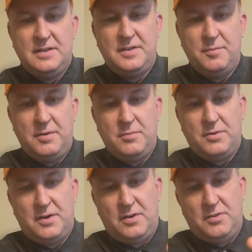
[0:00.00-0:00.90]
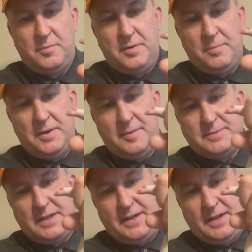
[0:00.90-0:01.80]
Then we want to hold the puppy
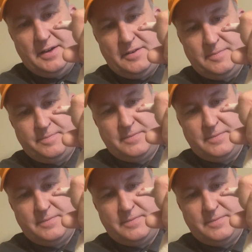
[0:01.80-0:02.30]
upside down